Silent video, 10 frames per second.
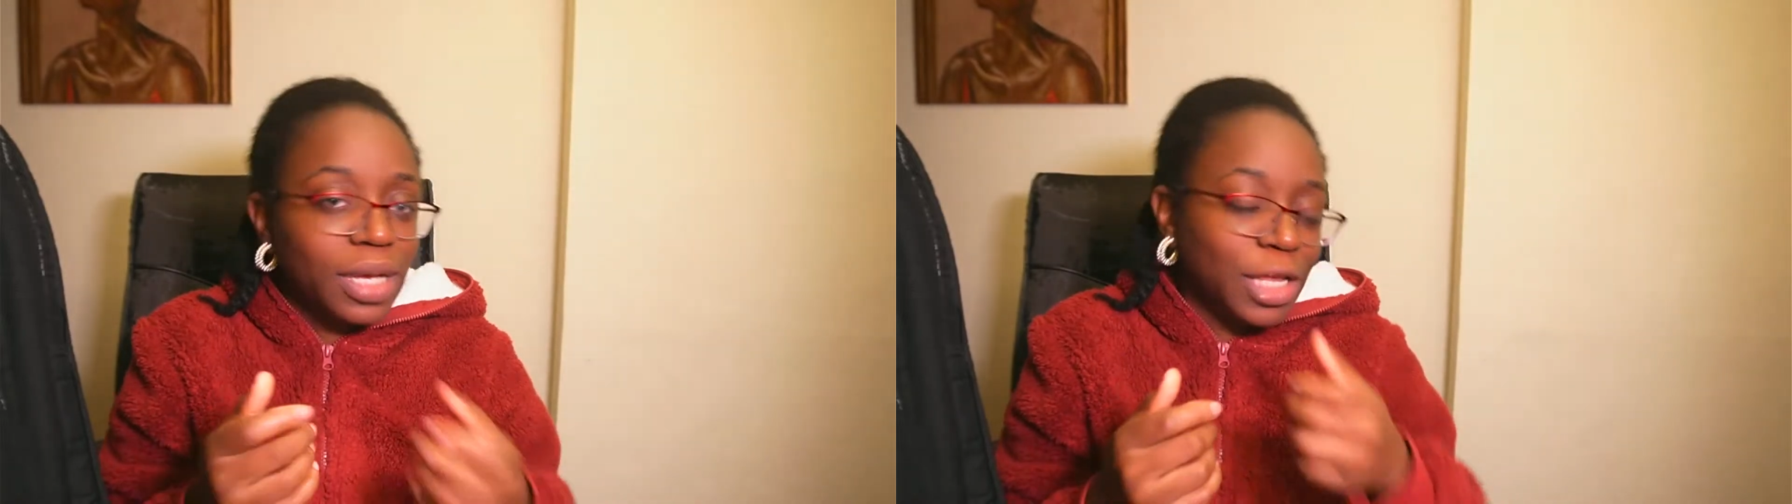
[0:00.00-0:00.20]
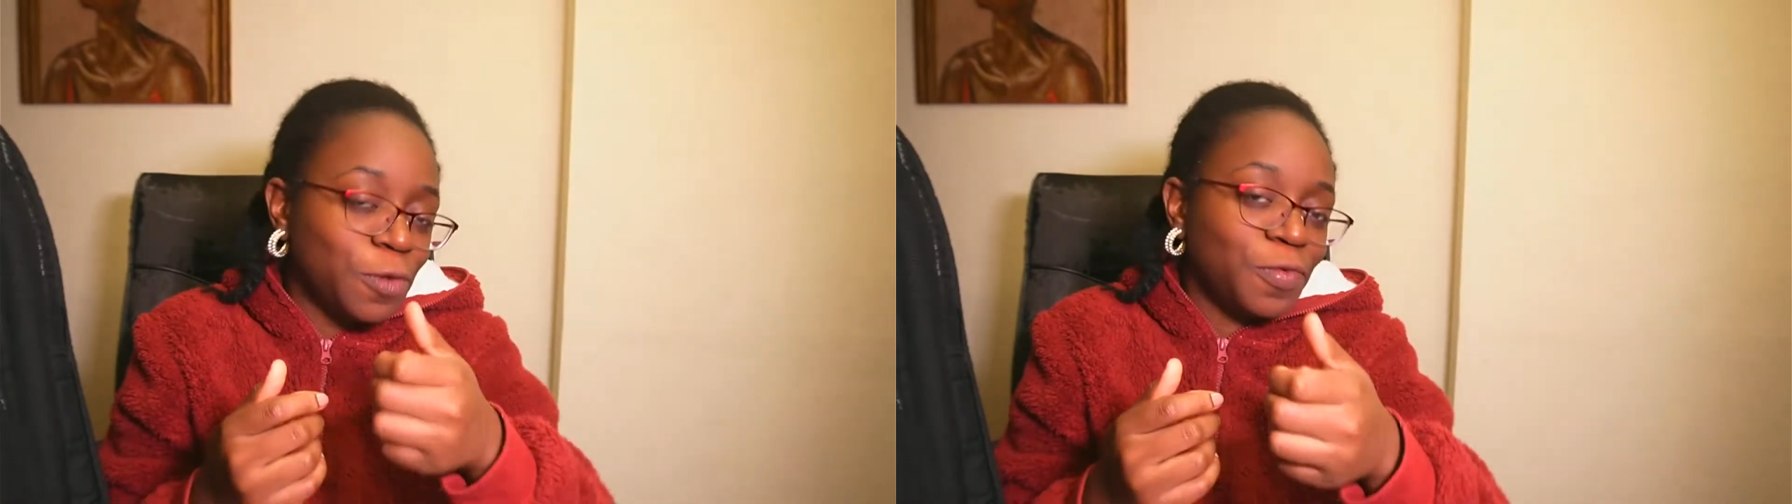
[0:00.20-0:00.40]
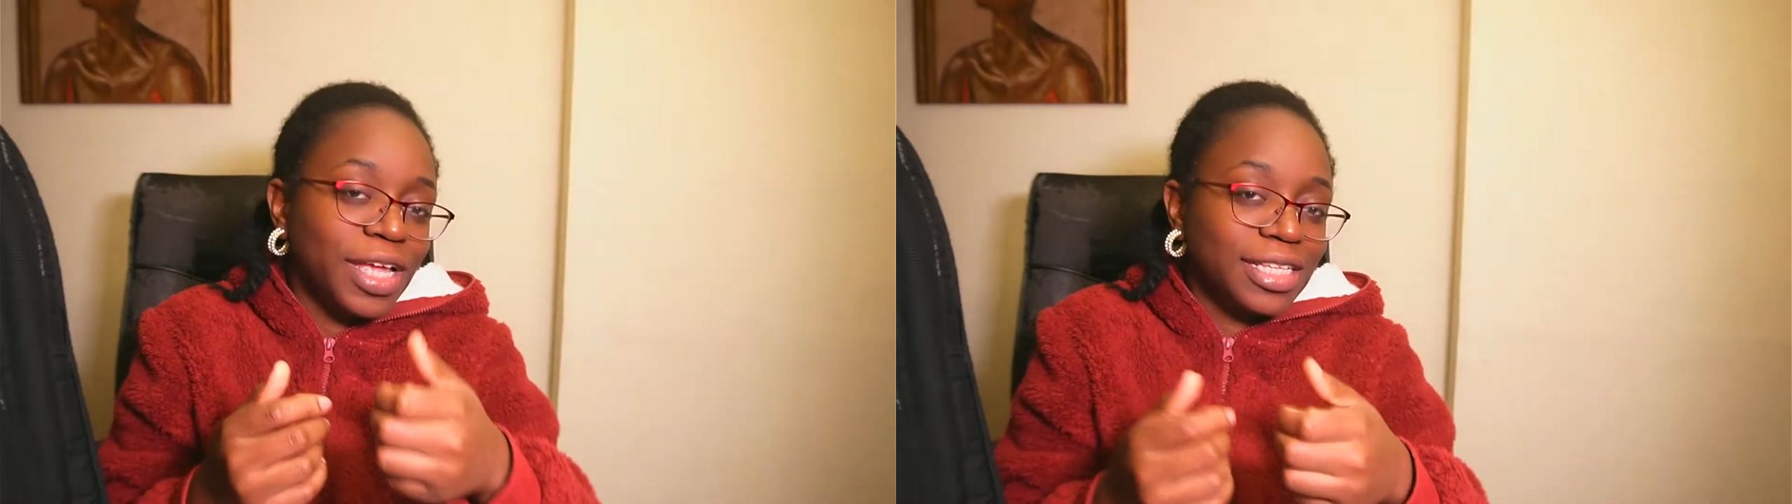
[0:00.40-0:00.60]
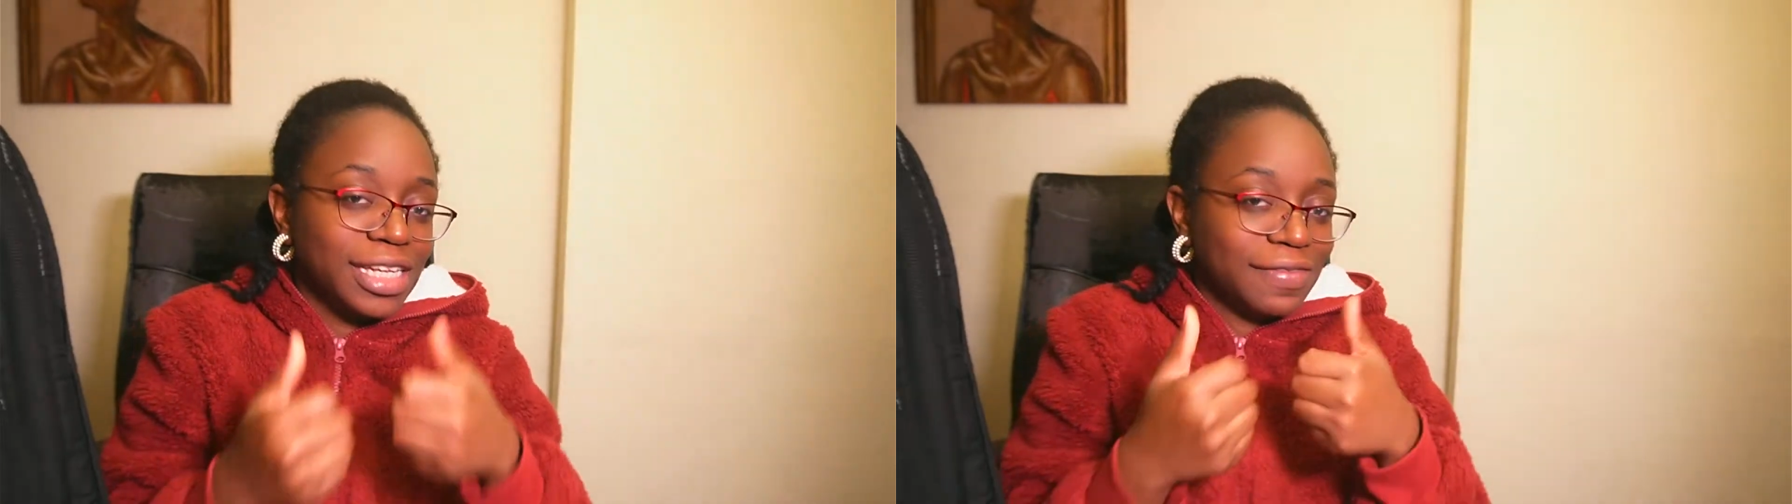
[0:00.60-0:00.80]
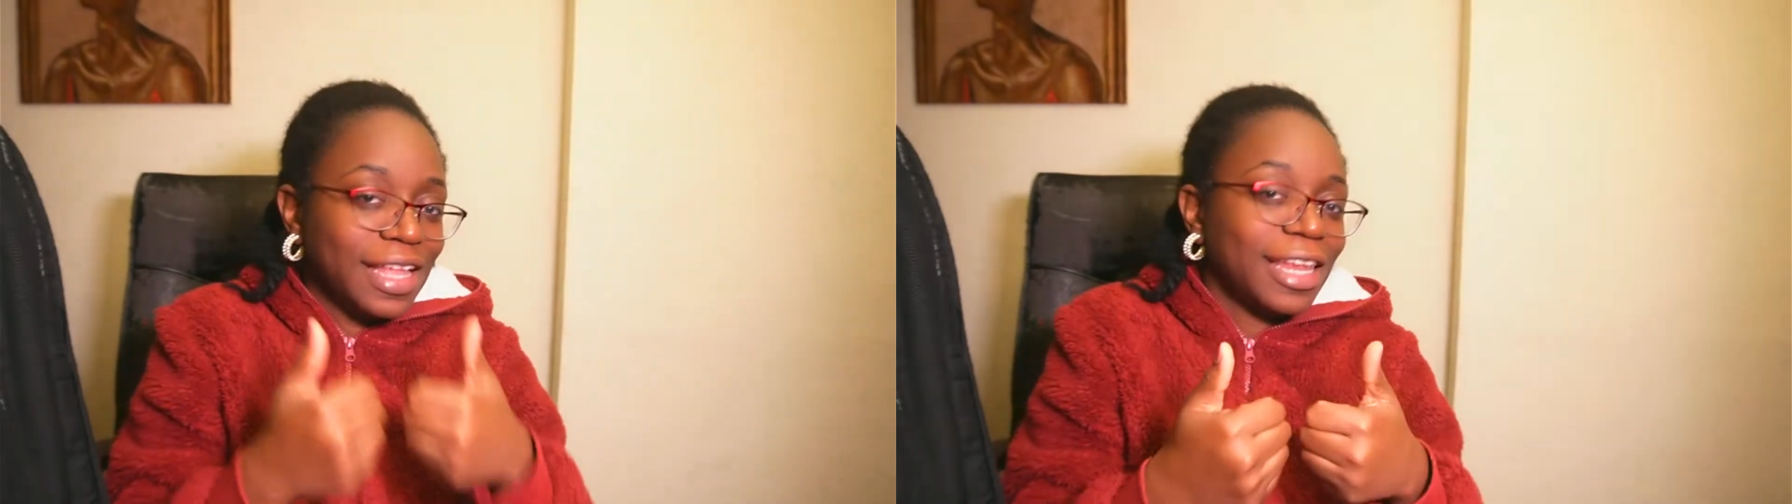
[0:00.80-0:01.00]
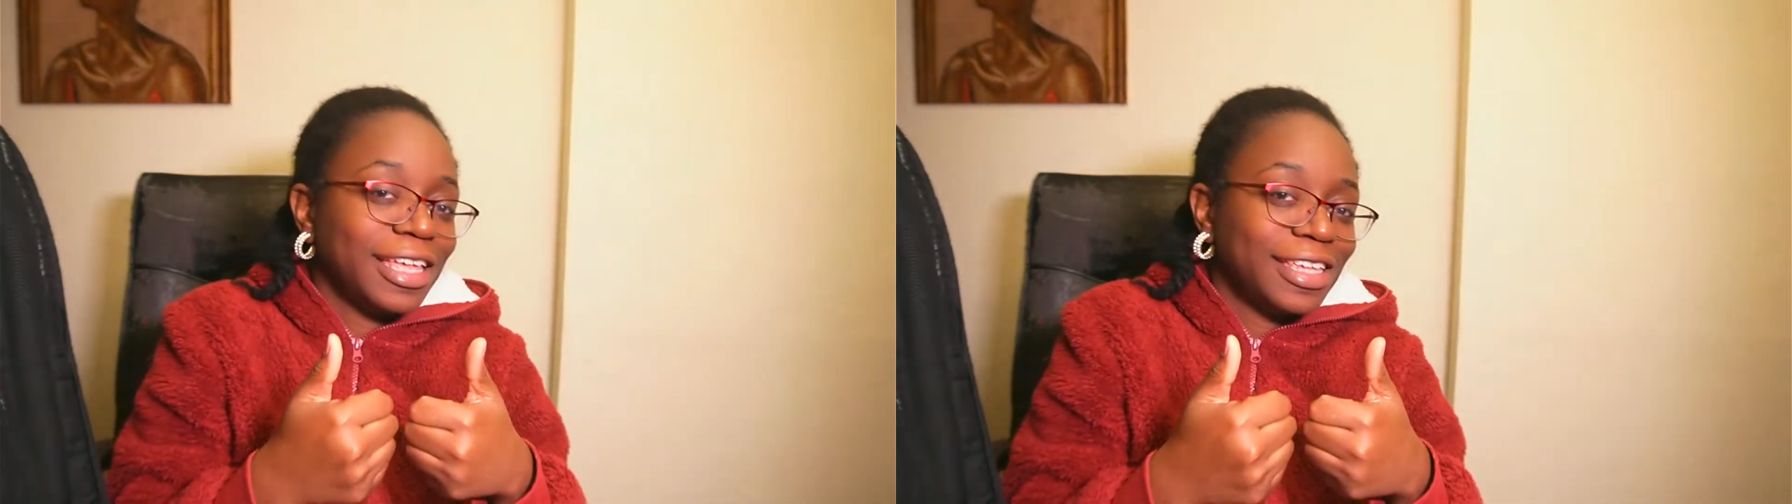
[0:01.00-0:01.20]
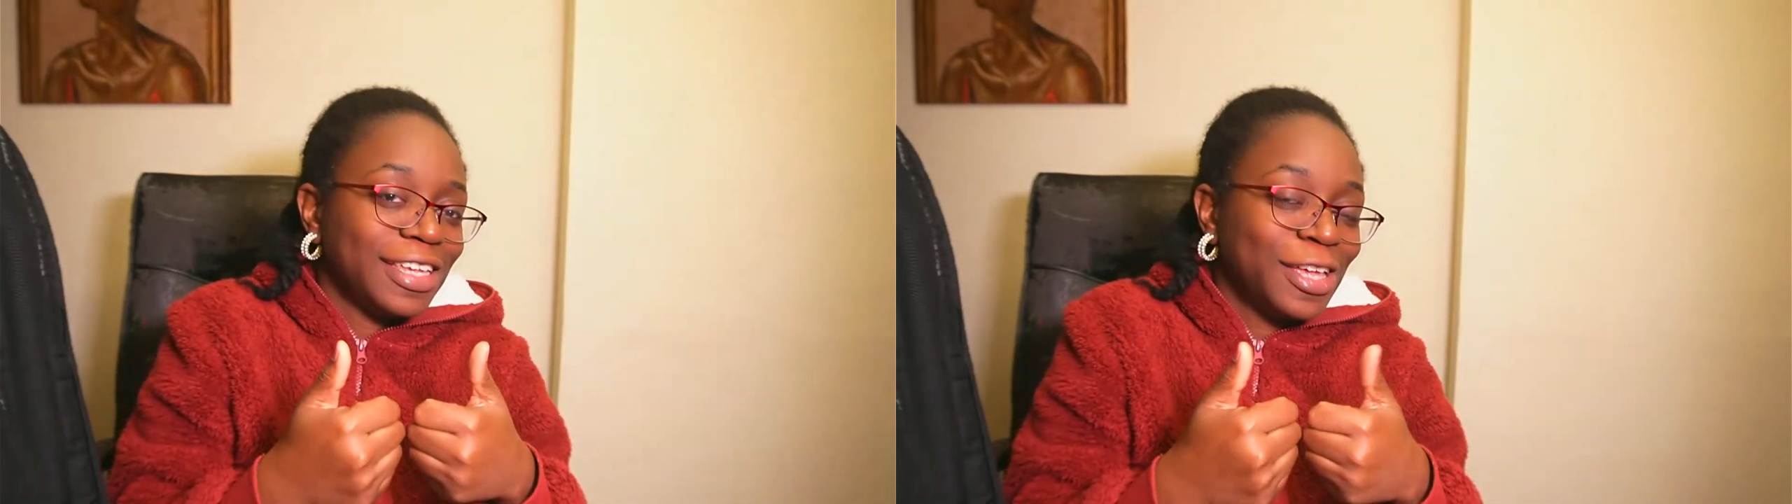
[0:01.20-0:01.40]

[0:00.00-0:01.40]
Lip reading: And don't forget to leave that like.